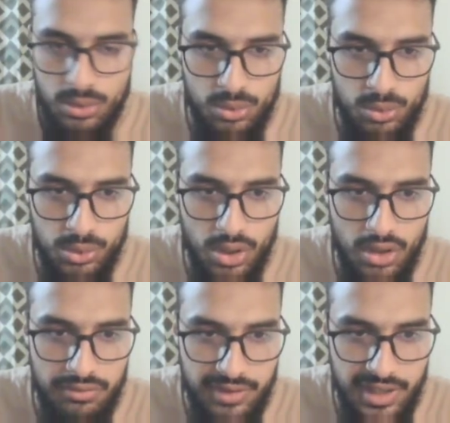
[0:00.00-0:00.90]
root
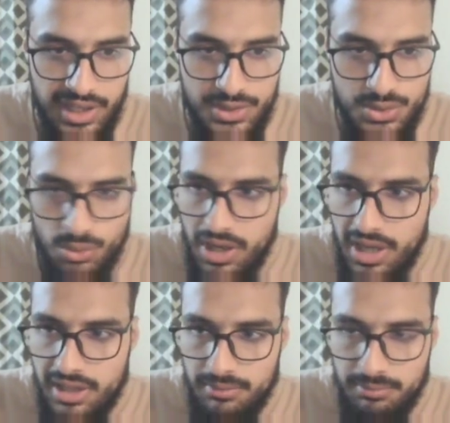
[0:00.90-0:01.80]
of a
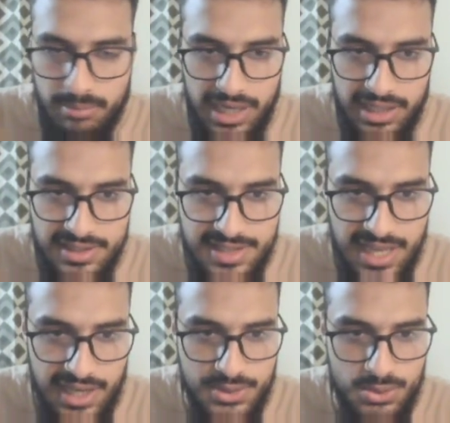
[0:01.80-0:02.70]
square minus
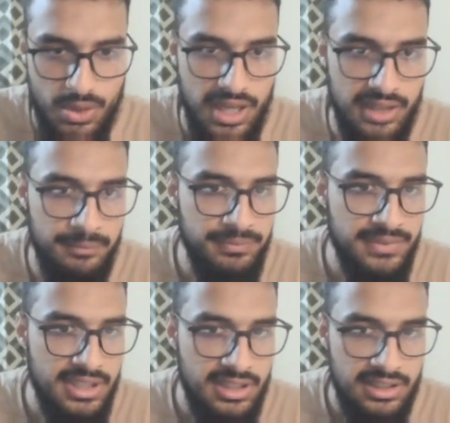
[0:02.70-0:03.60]
x square.
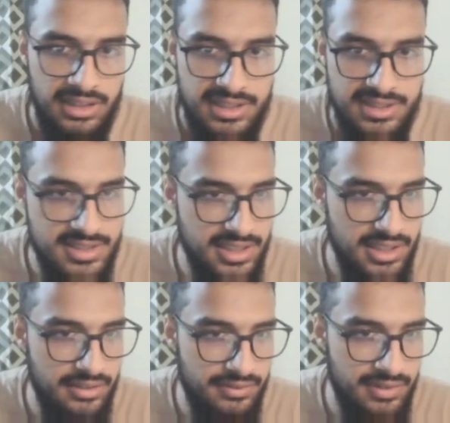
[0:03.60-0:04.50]
Let's
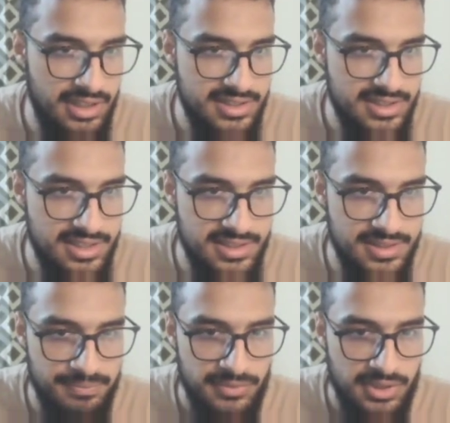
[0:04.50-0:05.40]
see, where is this?